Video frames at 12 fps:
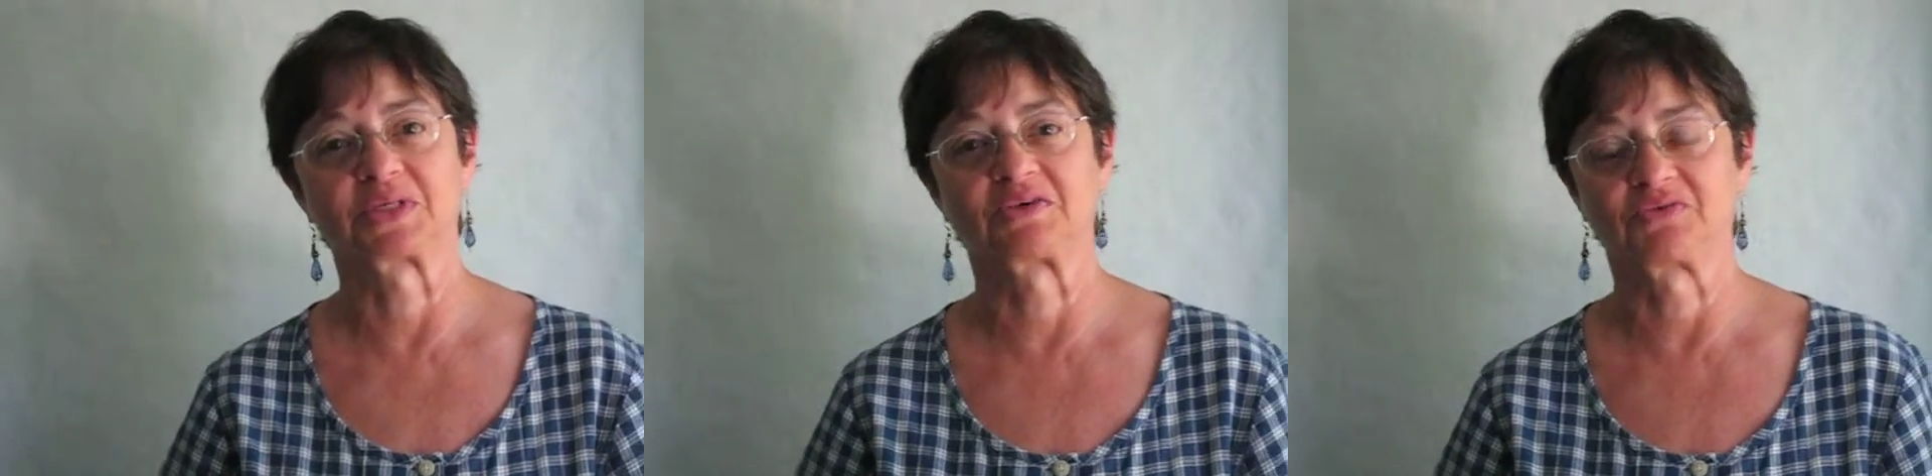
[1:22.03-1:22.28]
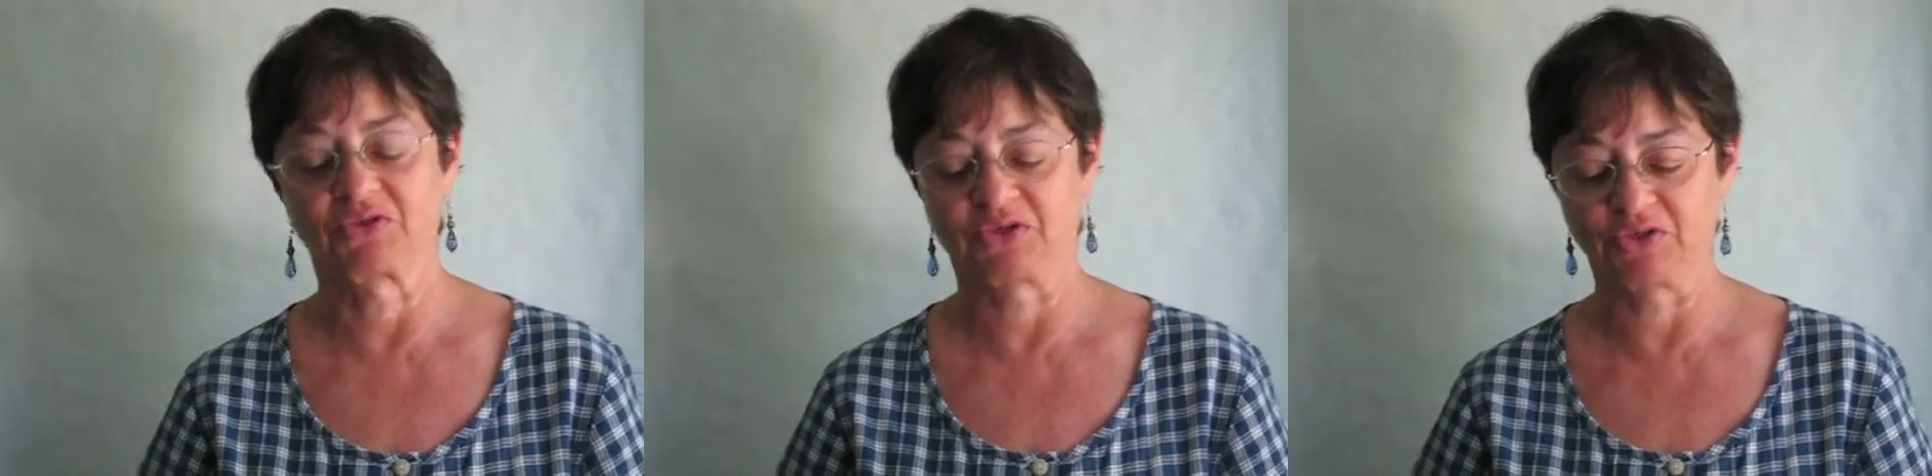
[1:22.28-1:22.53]

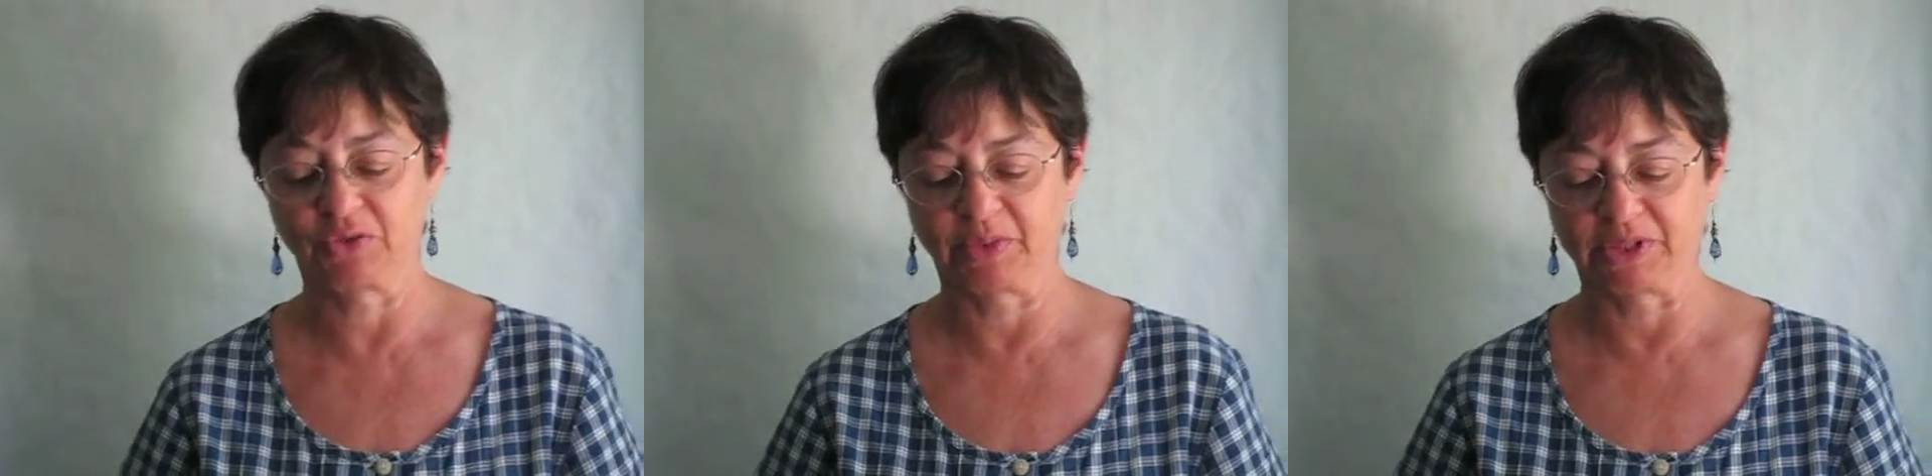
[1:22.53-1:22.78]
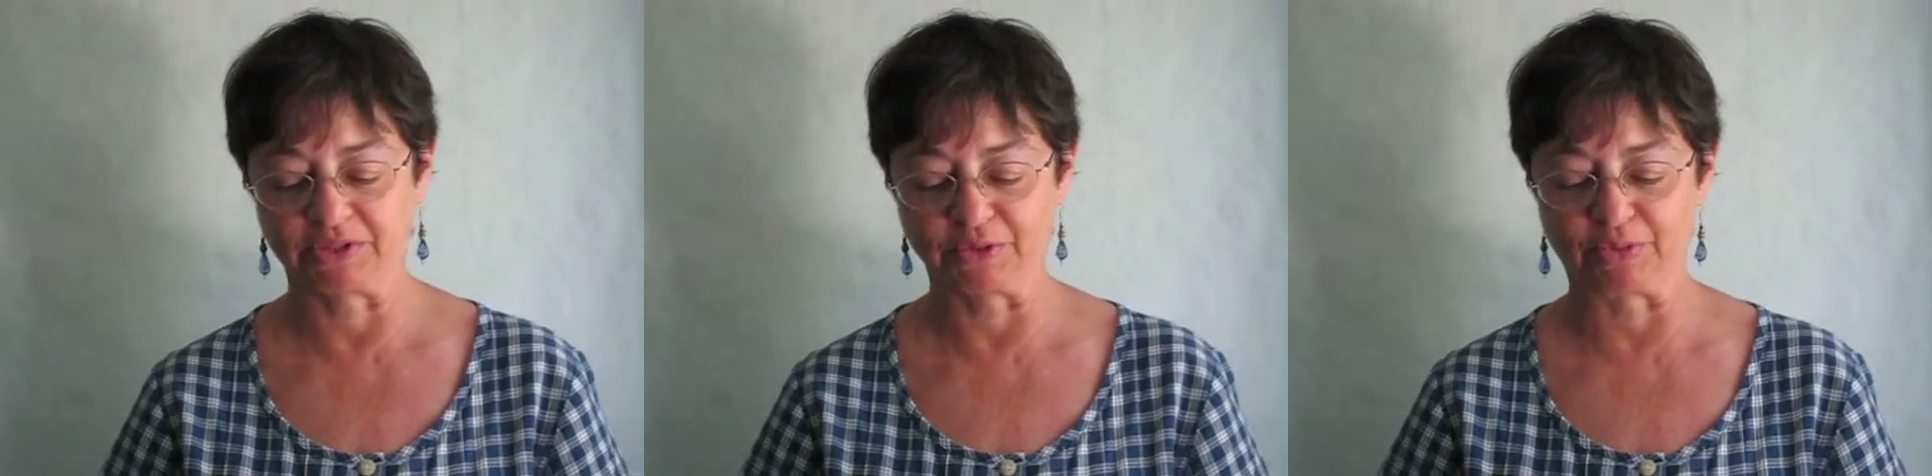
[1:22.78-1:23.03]
After all,
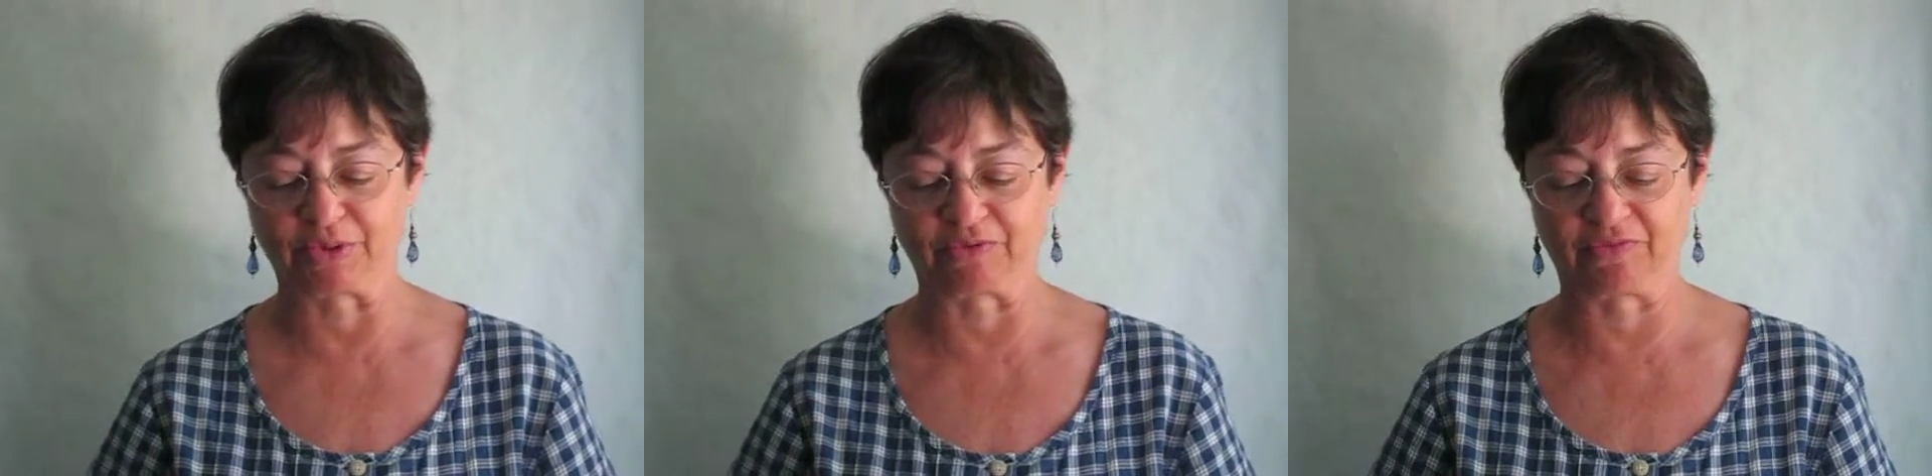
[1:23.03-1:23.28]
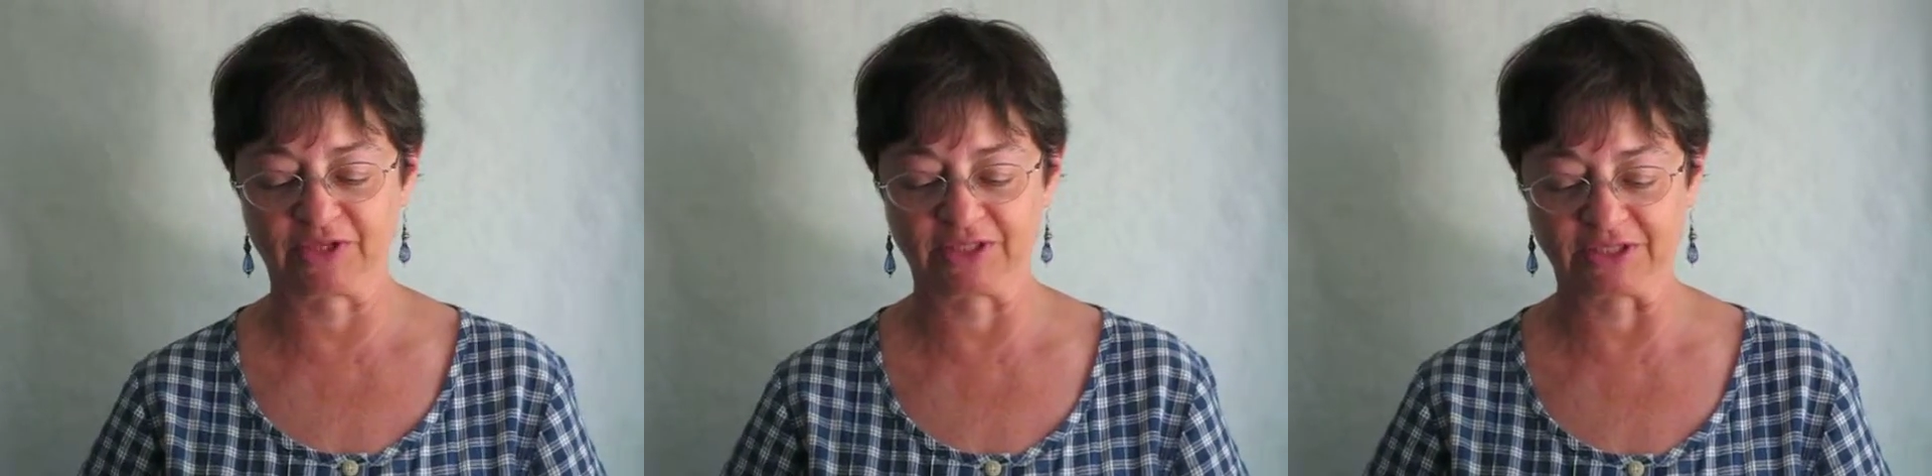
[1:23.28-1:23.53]
nobody's
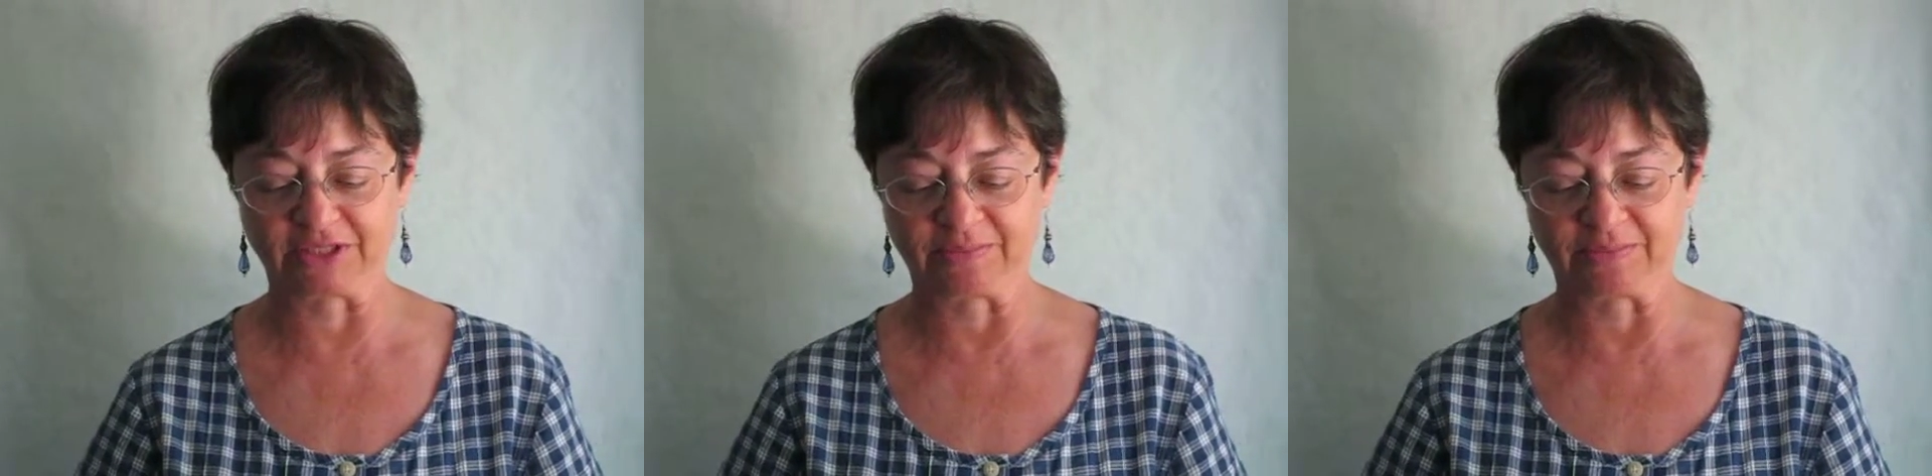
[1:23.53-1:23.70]
perfect.